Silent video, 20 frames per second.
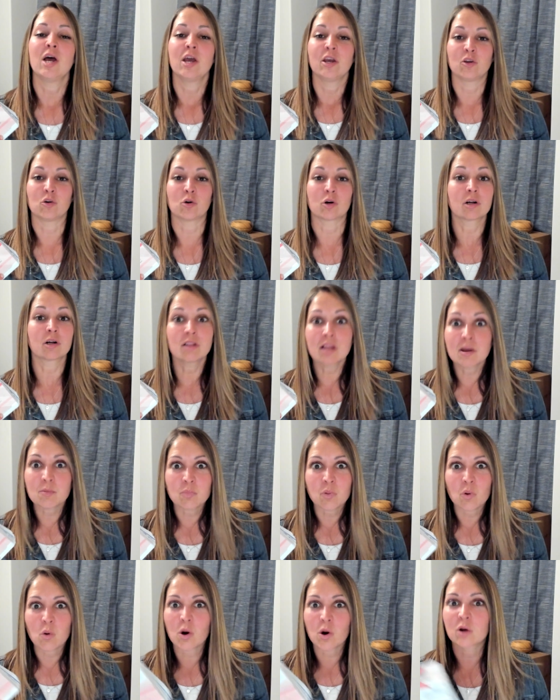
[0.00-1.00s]
your
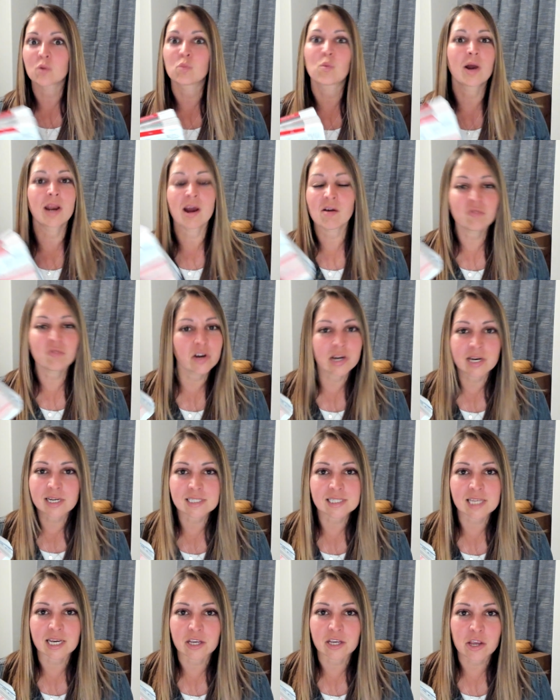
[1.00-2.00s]
clipboard, whatever it is
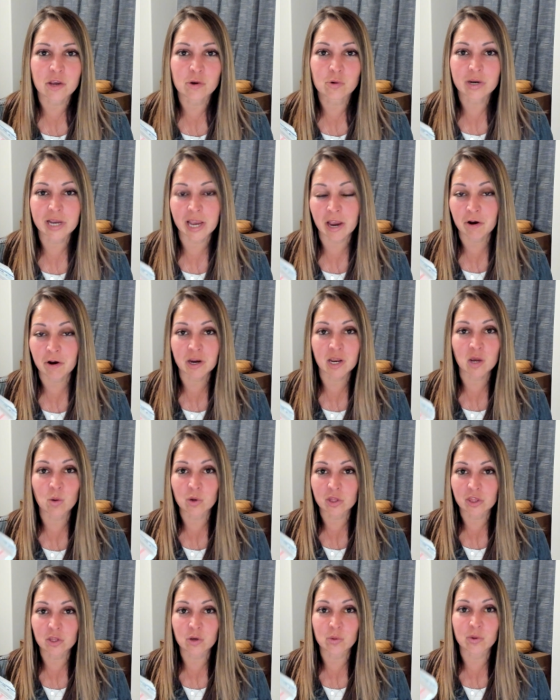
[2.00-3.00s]
that you're carrying
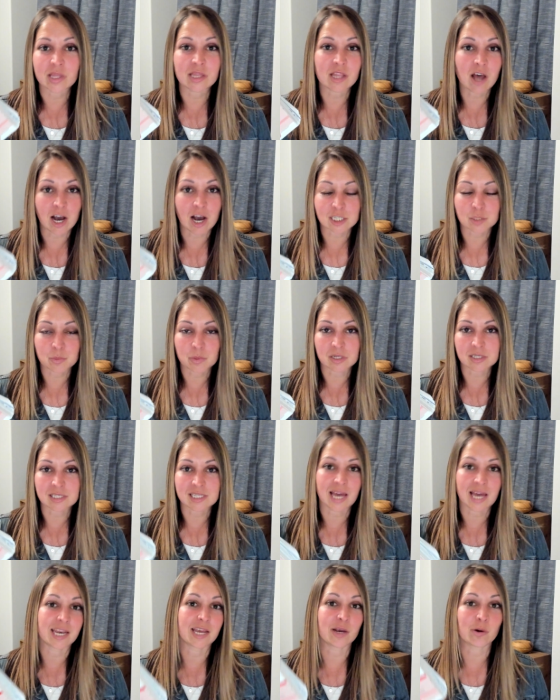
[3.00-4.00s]
with you in the hospital
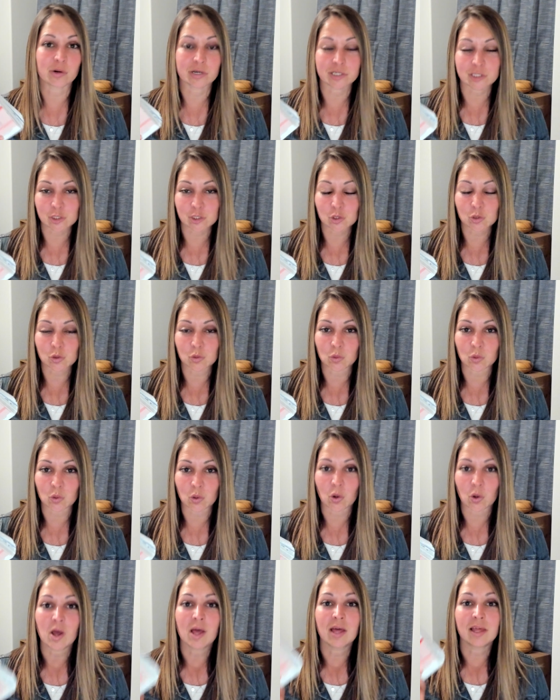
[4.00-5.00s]
setting or to school,